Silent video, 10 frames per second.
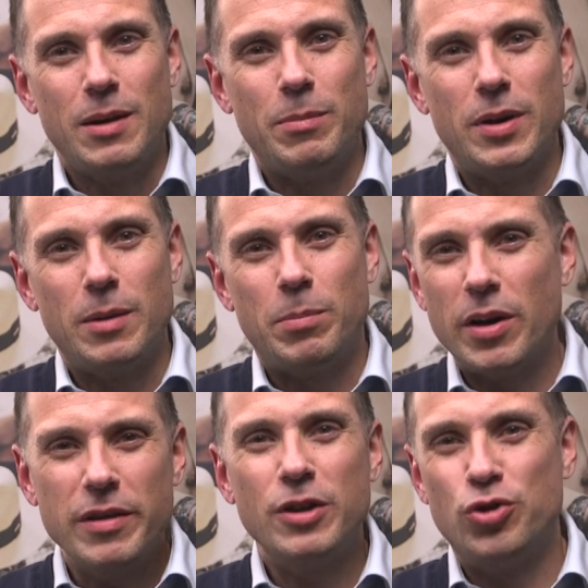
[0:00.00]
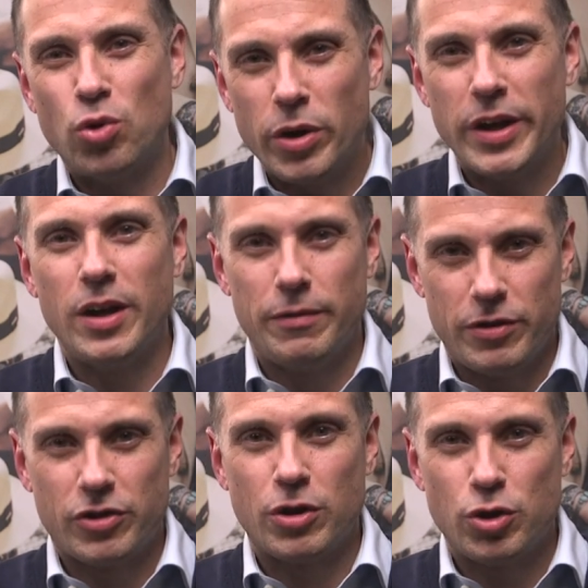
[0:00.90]
but part of the joy of the
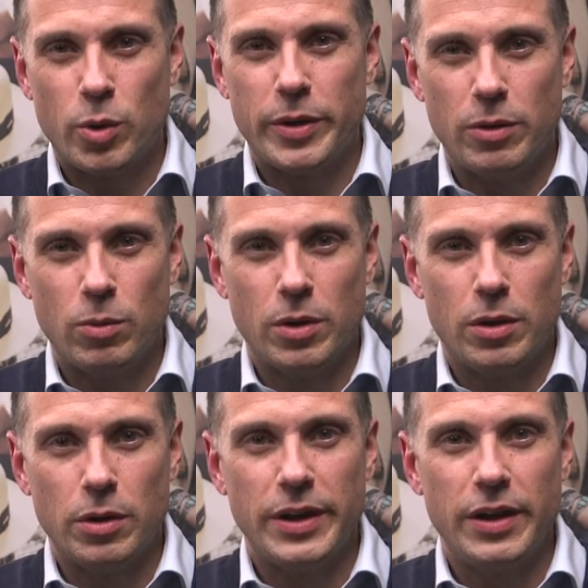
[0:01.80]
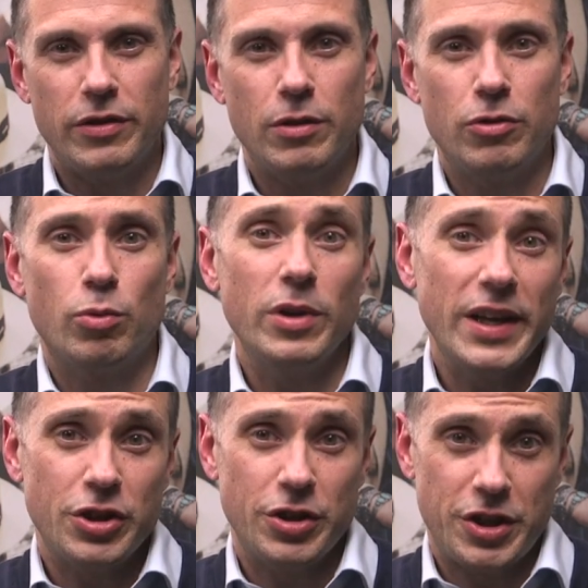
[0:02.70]
sartorial world is those
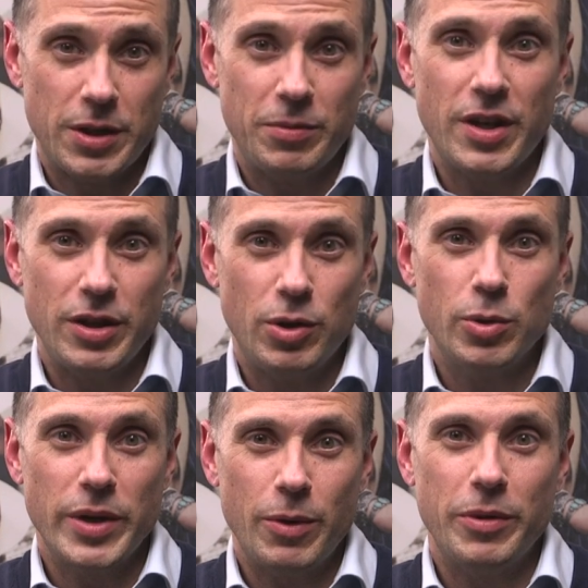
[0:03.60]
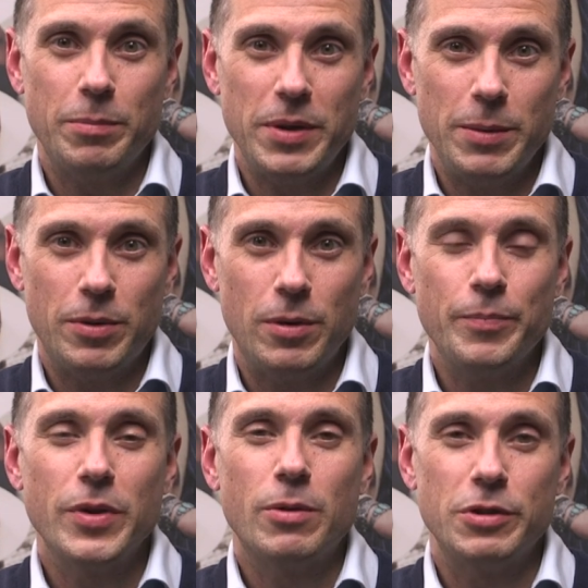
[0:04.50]
relationships that you create with the people
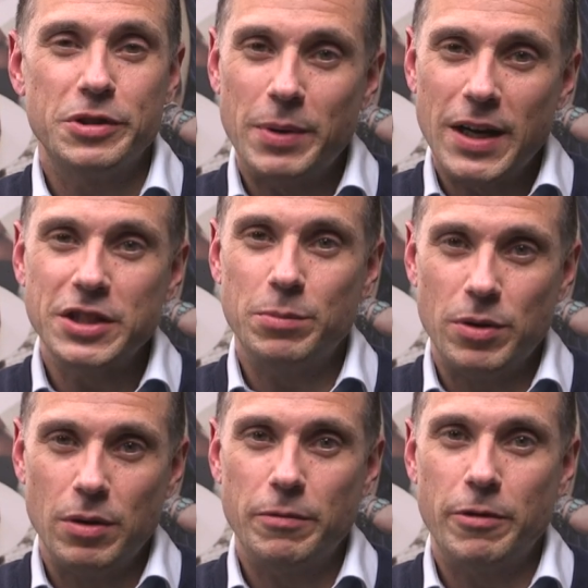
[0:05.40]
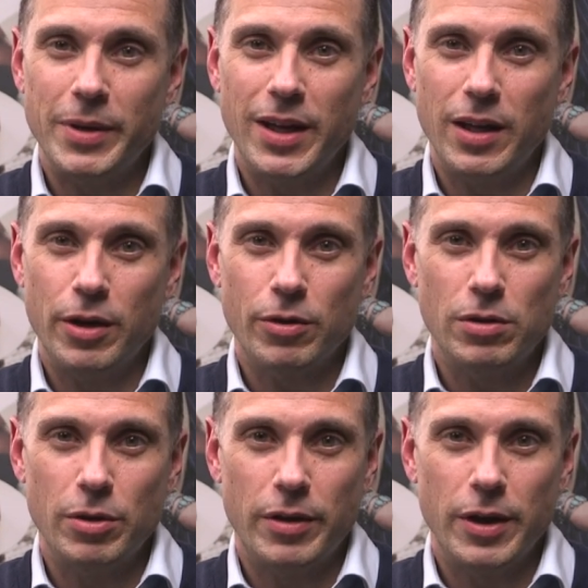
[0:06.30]
responsible for making your
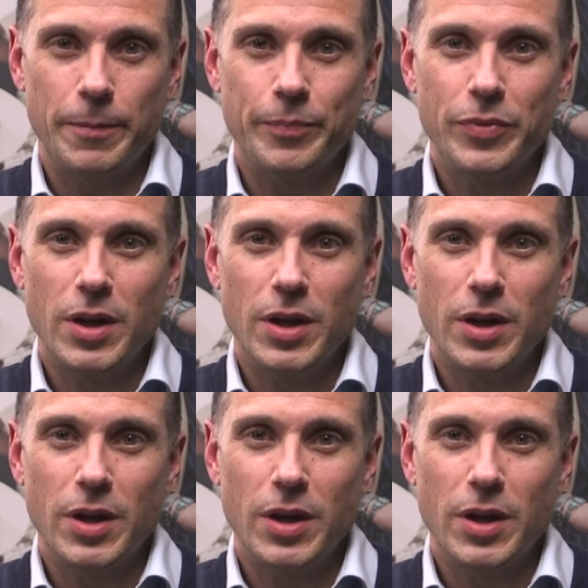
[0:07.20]
clothing.